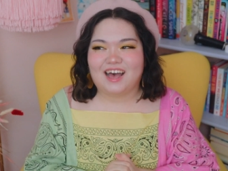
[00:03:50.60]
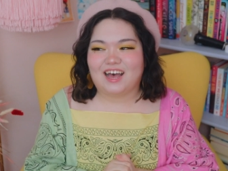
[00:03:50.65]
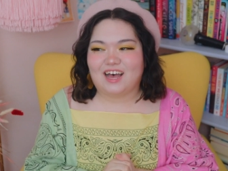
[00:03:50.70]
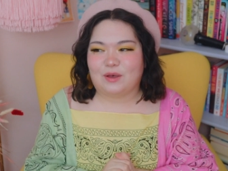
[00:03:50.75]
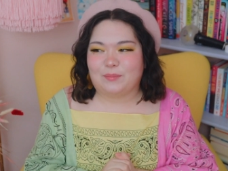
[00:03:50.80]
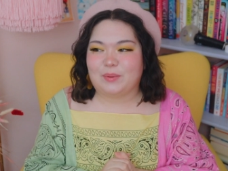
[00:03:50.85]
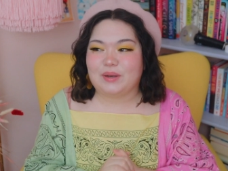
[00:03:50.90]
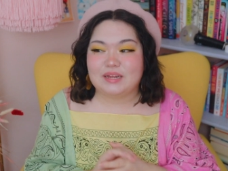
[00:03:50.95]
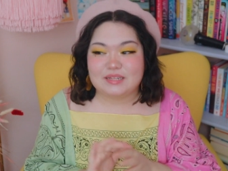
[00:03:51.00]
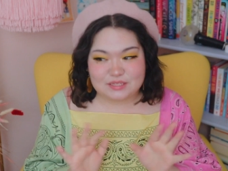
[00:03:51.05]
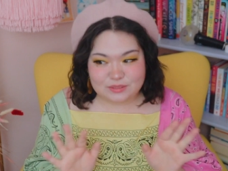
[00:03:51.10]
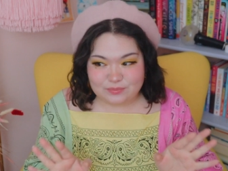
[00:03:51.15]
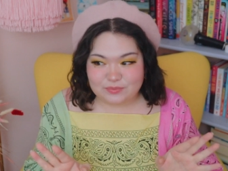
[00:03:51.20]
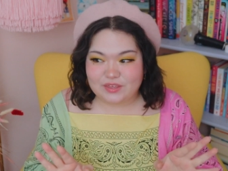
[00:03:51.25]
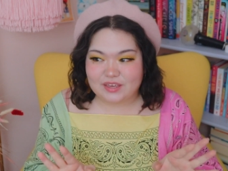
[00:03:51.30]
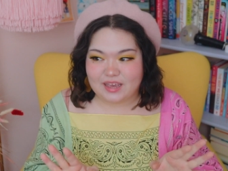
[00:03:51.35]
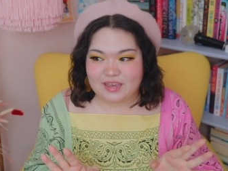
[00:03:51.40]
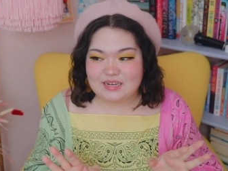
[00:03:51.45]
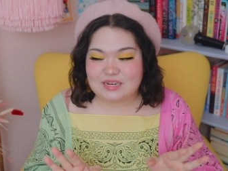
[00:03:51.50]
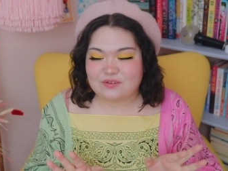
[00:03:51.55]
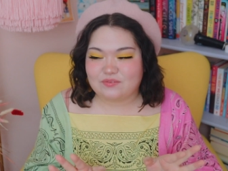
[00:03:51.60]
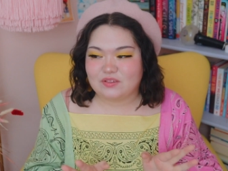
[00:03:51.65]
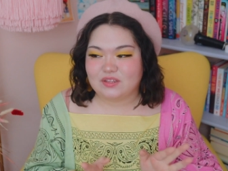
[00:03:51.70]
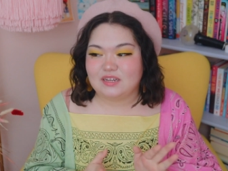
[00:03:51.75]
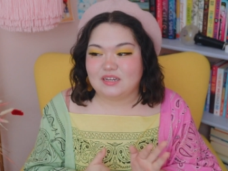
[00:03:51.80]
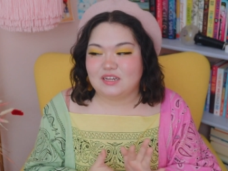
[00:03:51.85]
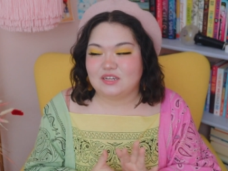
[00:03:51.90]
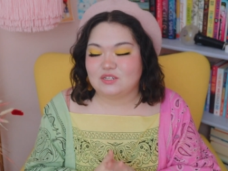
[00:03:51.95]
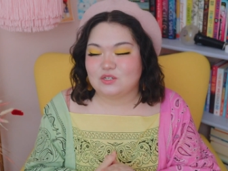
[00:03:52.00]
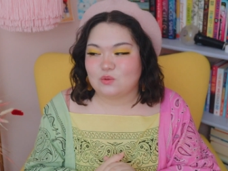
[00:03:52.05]
um, and it's something I definitely
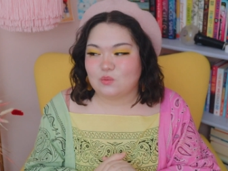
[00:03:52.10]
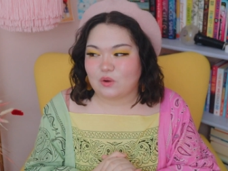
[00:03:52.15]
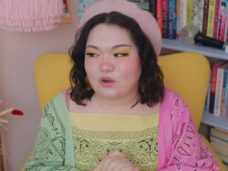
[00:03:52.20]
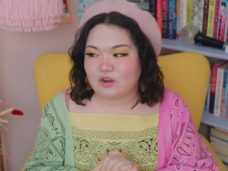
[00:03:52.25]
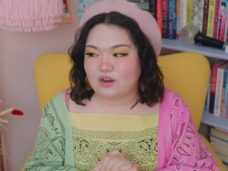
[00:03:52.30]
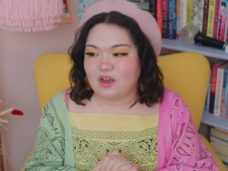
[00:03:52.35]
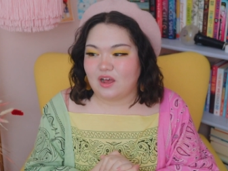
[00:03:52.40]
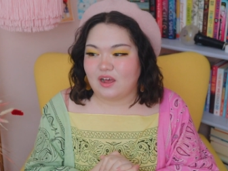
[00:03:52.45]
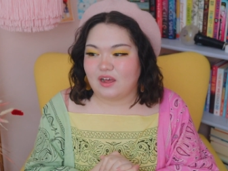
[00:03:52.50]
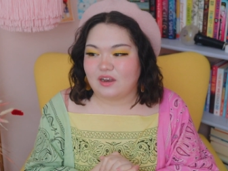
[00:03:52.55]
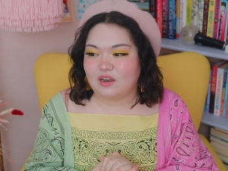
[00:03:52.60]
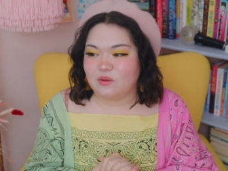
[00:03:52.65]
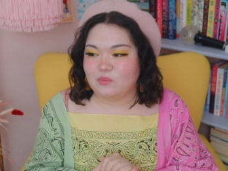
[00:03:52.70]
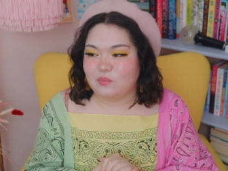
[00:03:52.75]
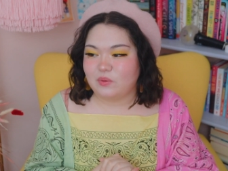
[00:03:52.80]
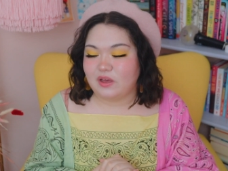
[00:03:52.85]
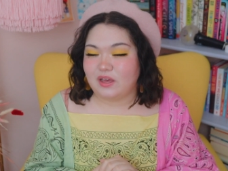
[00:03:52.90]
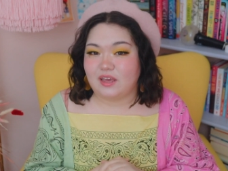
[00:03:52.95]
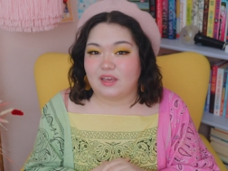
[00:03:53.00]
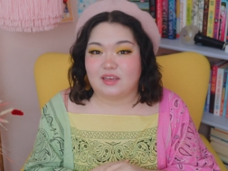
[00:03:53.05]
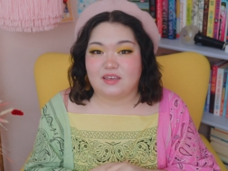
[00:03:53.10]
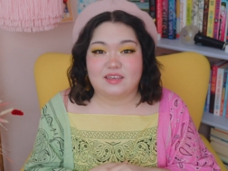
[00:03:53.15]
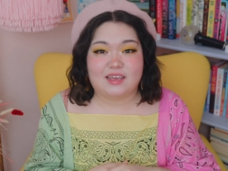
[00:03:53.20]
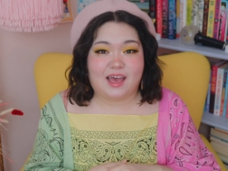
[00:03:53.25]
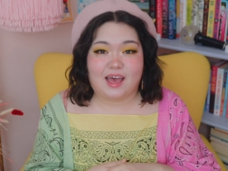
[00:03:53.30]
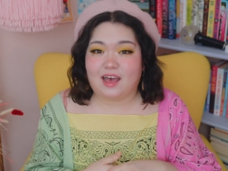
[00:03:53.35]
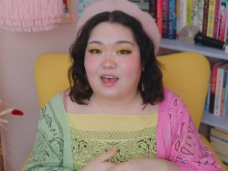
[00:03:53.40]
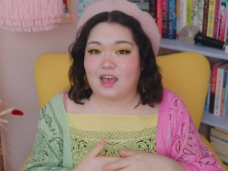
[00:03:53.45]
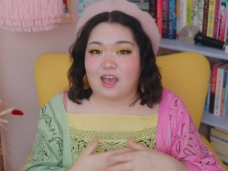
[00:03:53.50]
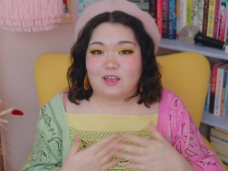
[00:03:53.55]
need to work on. But
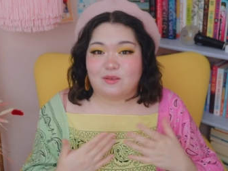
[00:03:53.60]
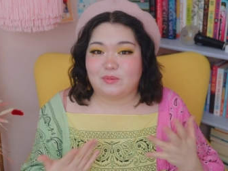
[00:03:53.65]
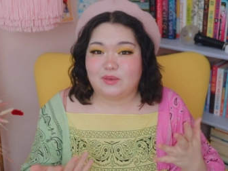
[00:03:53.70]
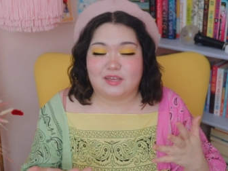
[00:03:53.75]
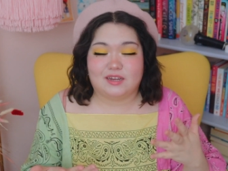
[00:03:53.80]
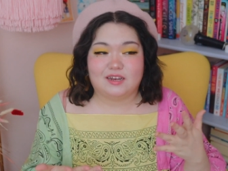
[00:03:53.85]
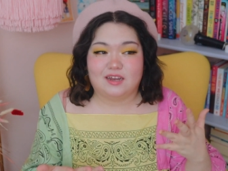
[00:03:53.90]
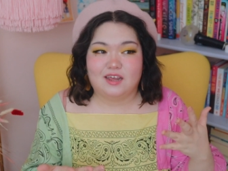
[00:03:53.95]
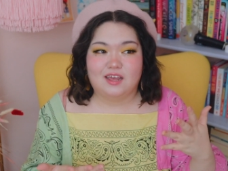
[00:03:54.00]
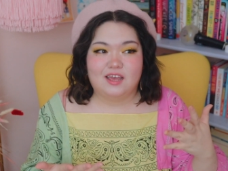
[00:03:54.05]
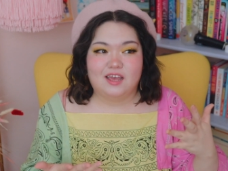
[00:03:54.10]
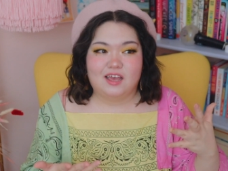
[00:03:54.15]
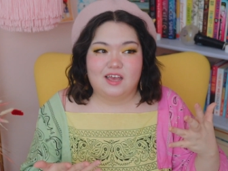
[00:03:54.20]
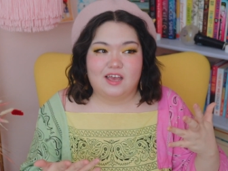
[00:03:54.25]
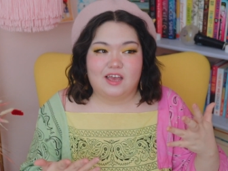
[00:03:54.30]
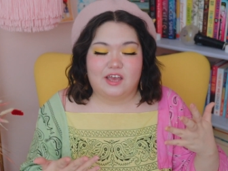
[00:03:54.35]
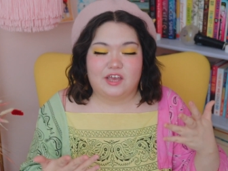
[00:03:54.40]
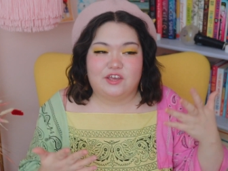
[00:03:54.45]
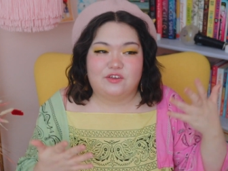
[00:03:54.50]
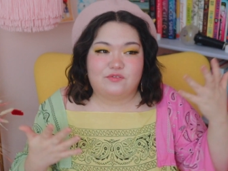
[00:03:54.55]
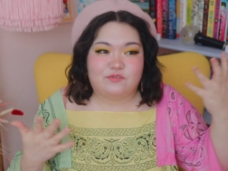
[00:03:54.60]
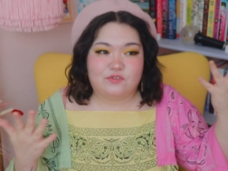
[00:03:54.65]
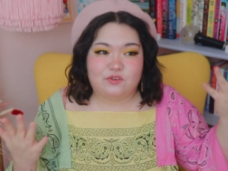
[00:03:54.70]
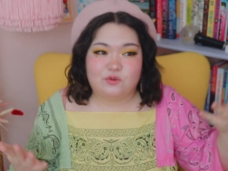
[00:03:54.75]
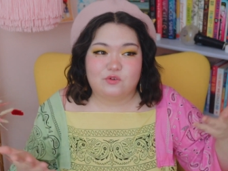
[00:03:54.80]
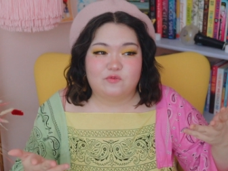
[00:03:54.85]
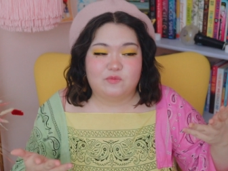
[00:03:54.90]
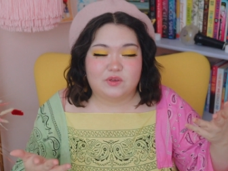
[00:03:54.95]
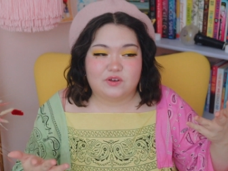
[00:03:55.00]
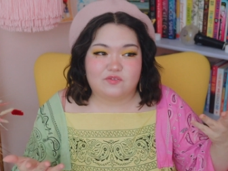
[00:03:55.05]
yeah, I mean, if
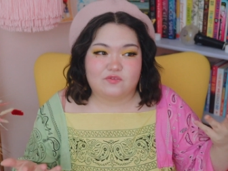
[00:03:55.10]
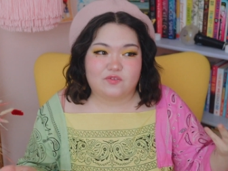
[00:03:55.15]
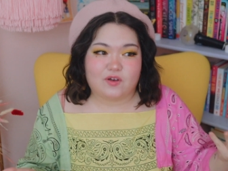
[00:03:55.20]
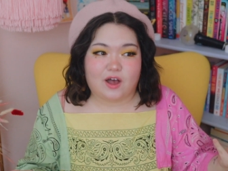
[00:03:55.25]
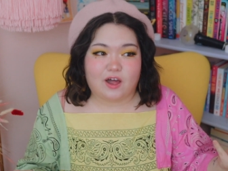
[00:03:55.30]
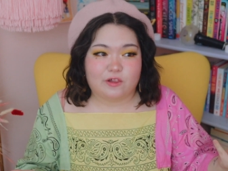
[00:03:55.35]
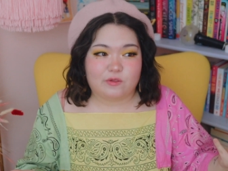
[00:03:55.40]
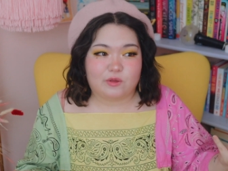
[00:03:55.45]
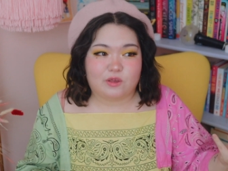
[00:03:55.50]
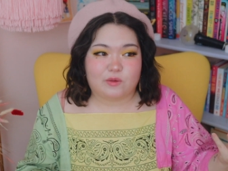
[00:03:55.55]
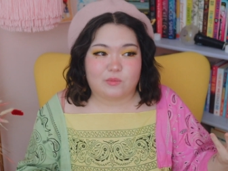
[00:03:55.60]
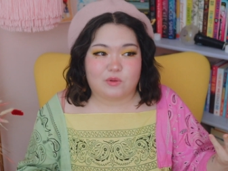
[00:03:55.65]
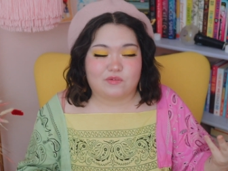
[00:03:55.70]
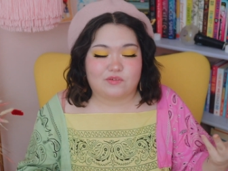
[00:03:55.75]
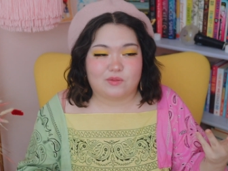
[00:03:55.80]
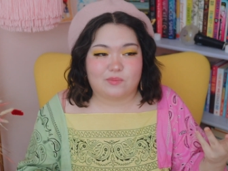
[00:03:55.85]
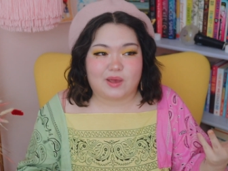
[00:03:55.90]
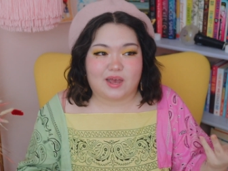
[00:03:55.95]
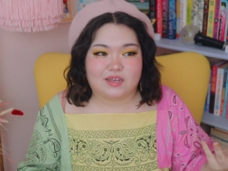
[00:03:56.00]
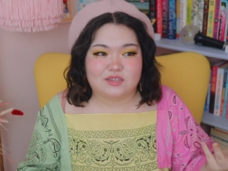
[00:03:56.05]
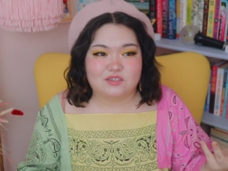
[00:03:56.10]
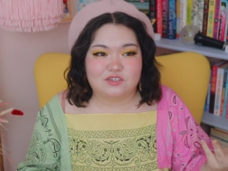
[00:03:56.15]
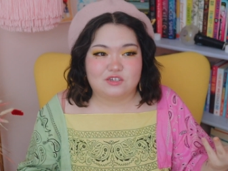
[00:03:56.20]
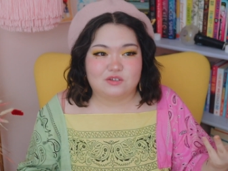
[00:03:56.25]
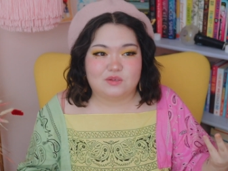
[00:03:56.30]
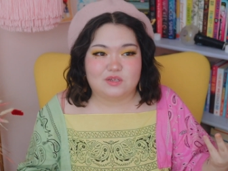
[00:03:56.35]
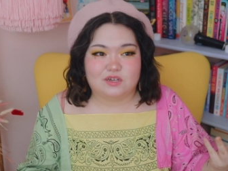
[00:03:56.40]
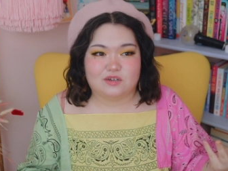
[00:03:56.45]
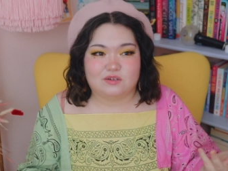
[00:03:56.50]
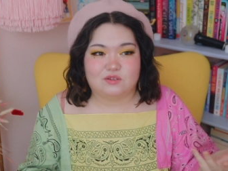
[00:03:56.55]
you've been following me over the past
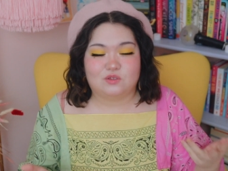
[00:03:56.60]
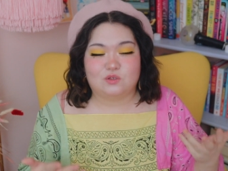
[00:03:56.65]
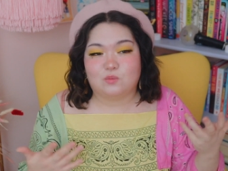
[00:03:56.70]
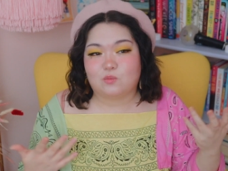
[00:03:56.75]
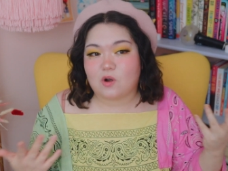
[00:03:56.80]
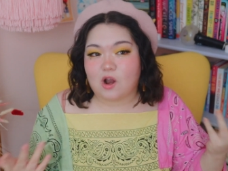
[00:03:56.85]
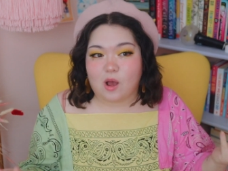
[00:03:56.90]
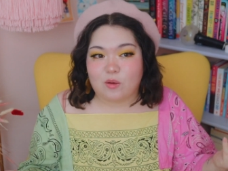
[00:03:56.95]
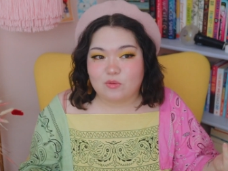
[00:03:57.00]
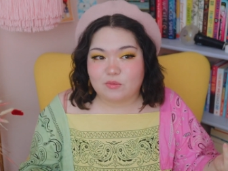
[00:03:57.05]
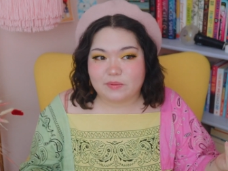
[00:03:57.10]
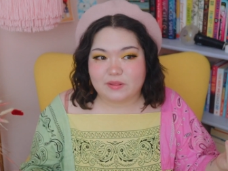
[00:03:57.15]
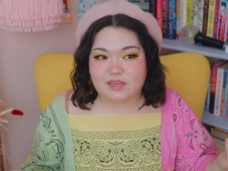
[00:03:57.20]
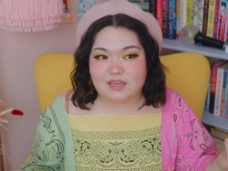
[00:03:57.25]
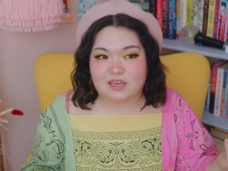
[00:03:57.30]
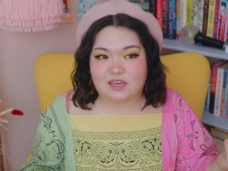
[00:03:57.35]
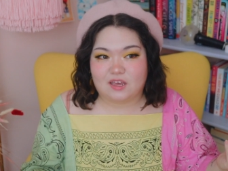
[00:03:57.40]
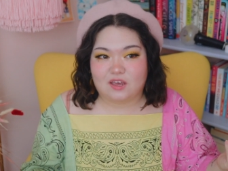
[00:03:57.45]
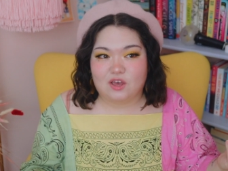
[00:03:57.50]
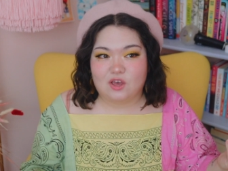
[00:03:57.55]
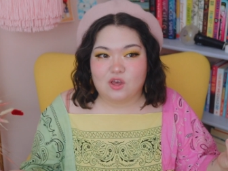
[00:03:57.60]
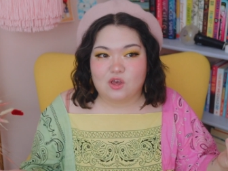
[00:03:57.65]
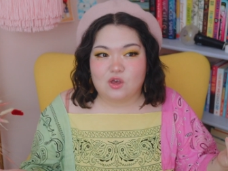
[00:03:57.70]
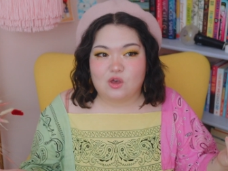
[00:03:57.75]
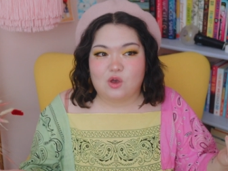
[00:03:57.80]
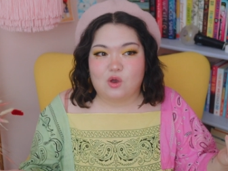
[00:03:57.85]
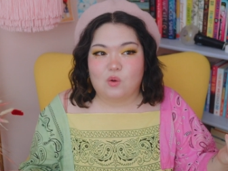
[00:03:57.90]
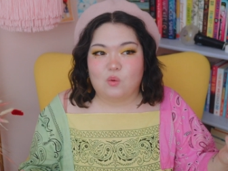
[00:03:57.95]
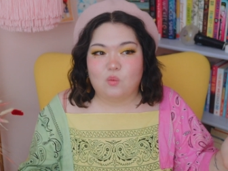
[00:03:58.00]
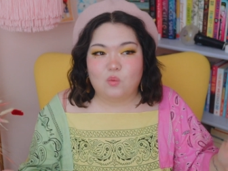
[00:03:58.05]
two years, you probably
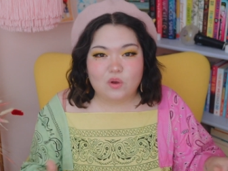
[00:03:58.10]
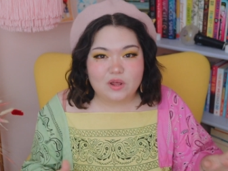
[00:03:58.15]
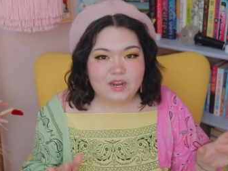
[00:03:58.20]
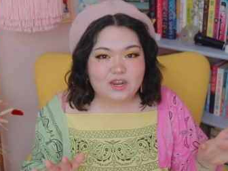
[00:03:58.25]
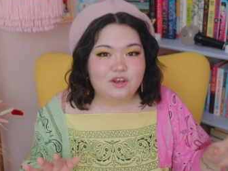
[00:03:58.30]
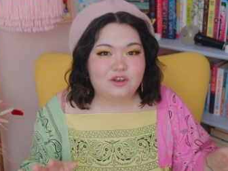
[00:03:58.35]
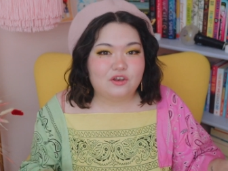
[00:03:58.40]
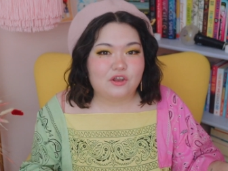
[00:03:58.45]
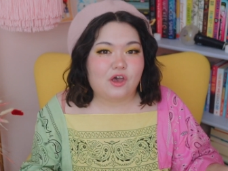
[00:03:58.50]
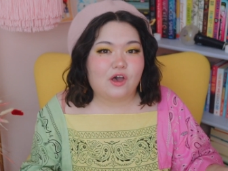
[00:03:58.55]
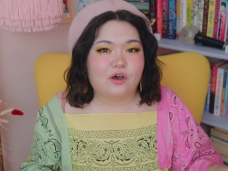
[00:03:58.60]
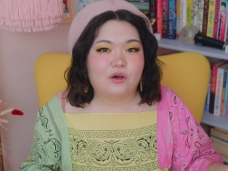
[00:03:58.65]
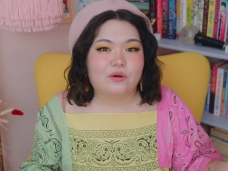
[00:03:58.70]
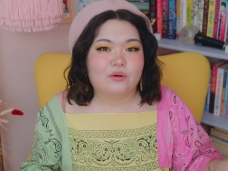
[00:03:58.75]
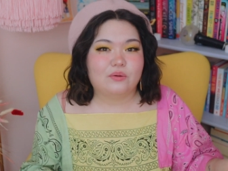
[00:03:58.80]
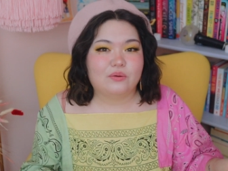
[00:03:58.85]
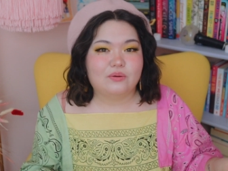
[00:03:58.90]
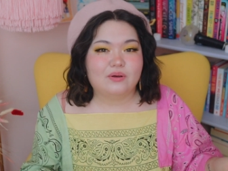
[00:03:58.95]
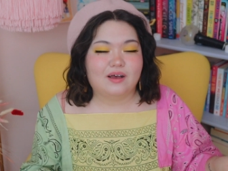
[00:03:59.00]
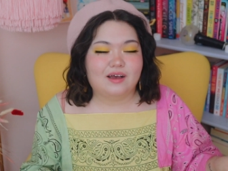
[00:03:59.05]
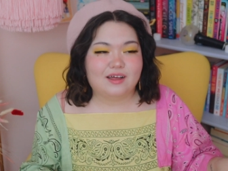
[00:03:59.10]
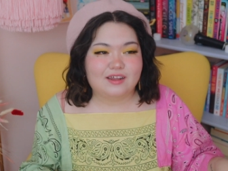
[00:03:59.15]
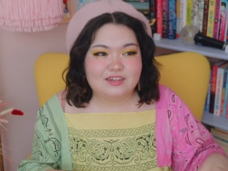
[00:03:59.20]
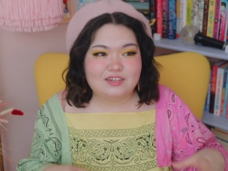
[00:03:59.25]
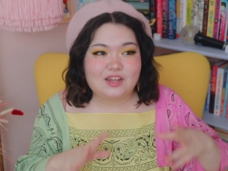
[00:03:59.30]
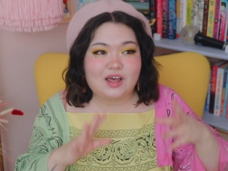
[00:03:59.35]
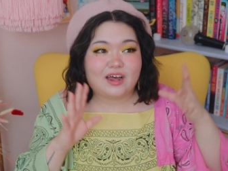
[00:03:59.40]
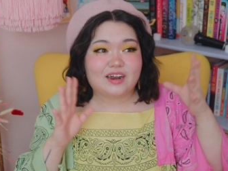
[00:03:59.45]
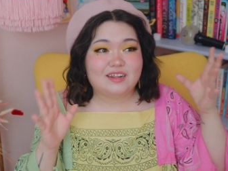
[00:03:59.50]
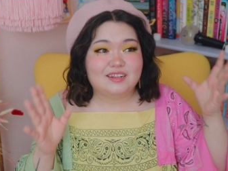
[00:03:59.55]
wouldn't know a
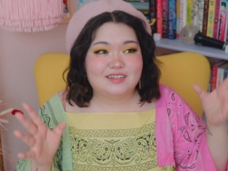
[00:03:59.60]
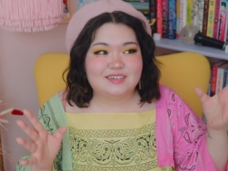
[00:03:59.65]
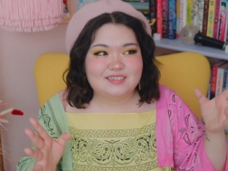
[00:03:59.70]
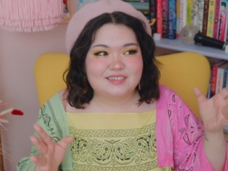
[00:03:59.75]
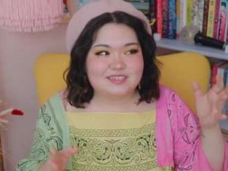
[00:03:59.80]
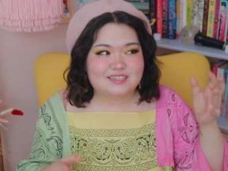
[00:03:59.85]
lot of this